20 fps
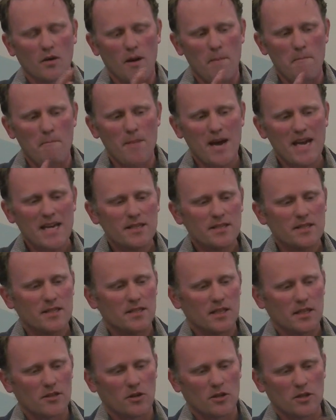amazing
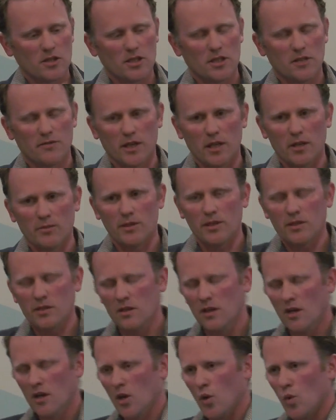technology
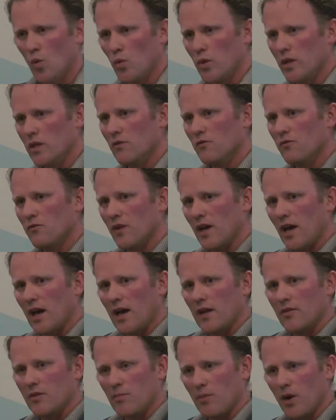developers with
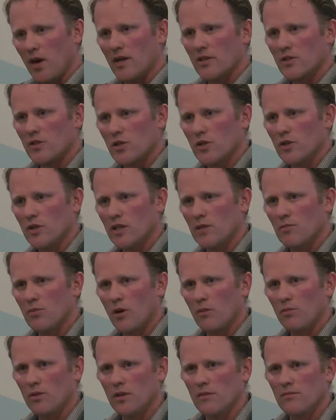the biosecurity
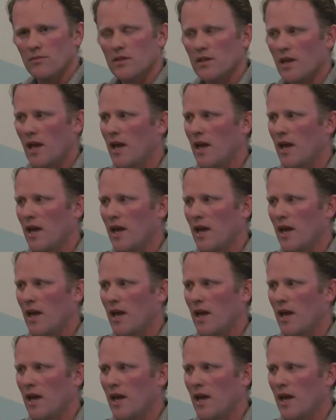problems.